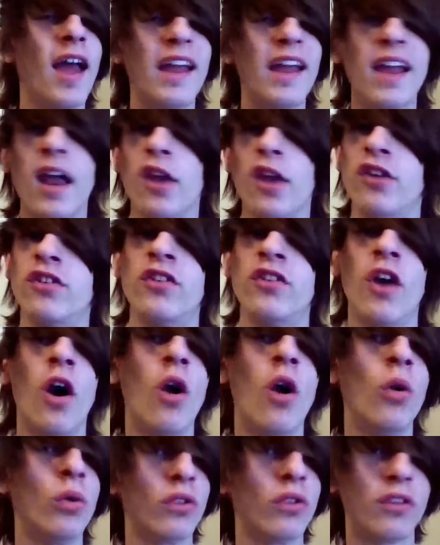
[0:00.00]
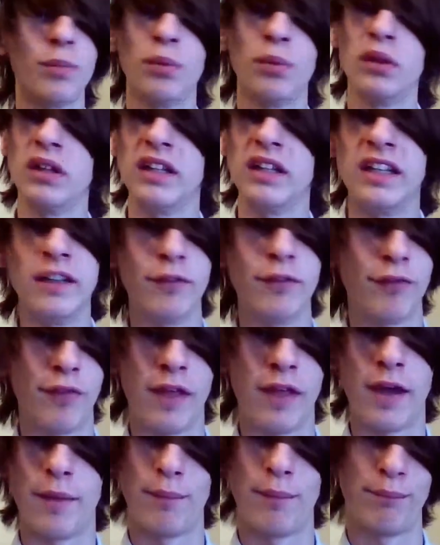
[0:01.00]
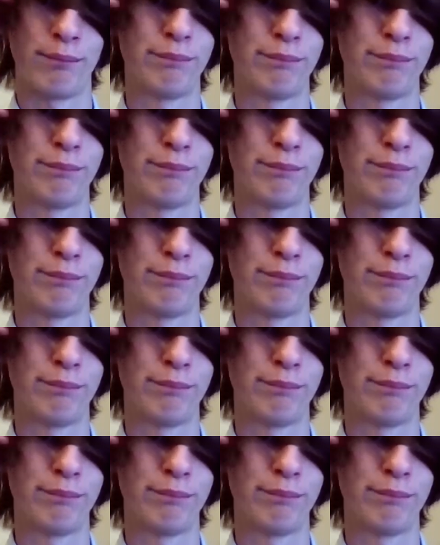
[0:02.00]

Yeah, don't believe them.